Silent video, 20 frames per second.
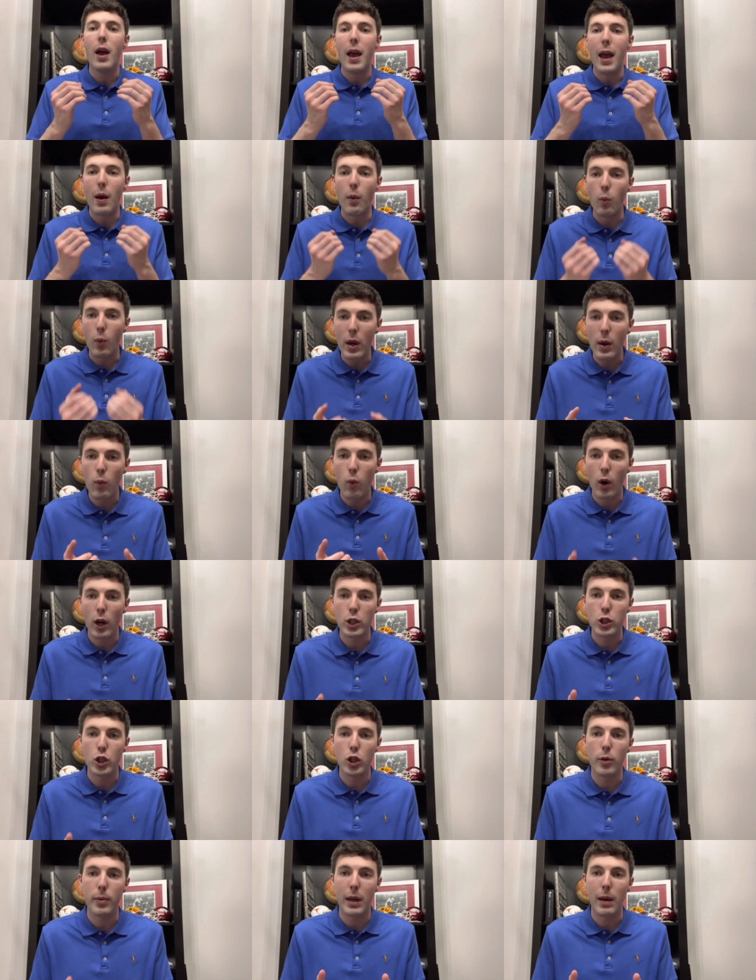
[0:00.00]
and we want
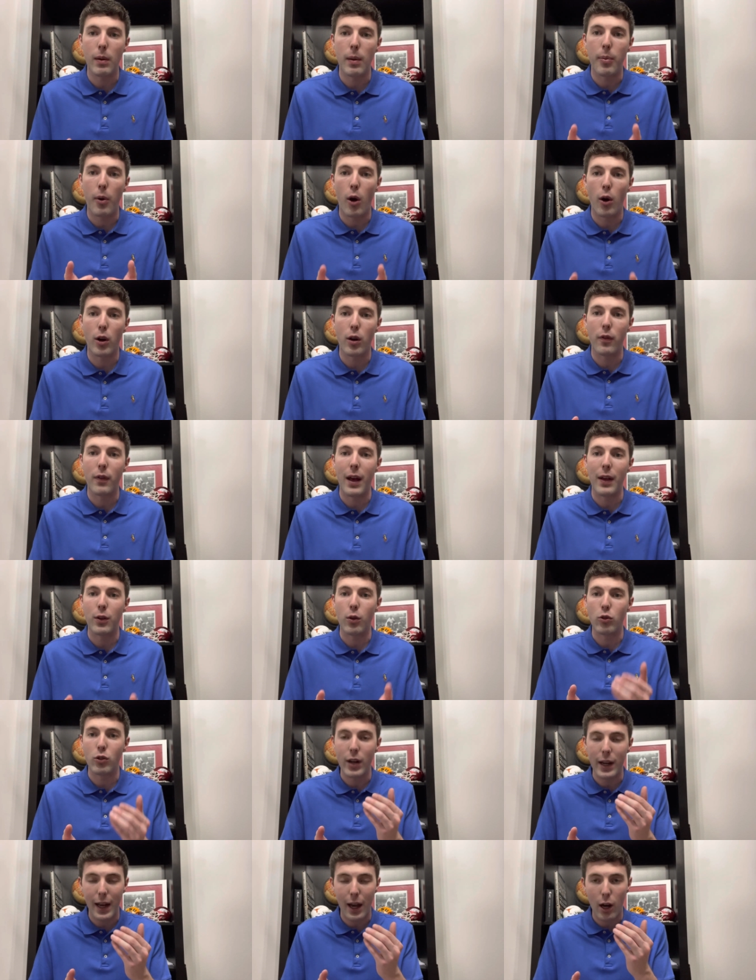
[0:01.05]
you to become a part of that. So
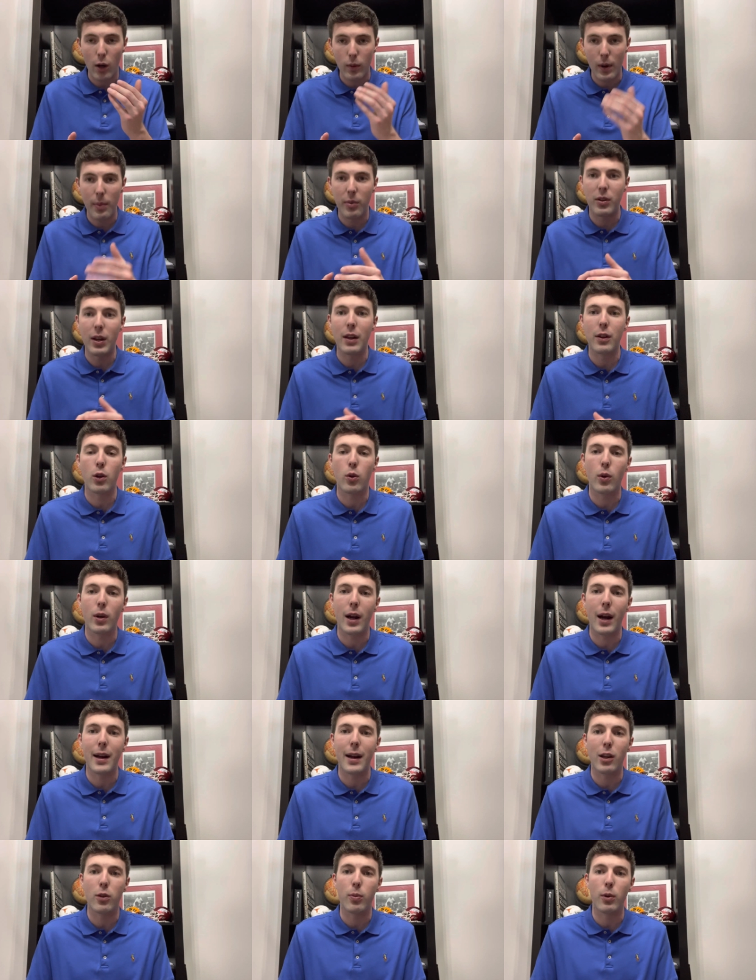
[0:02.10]
check out our website,
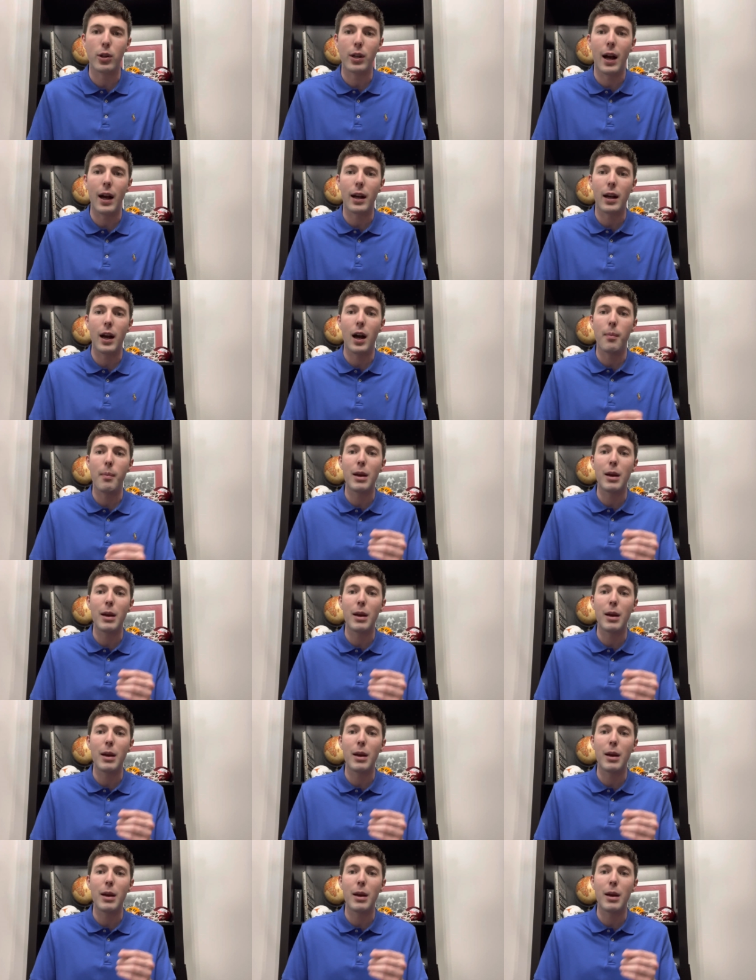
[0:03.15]
thegridironexpert.com.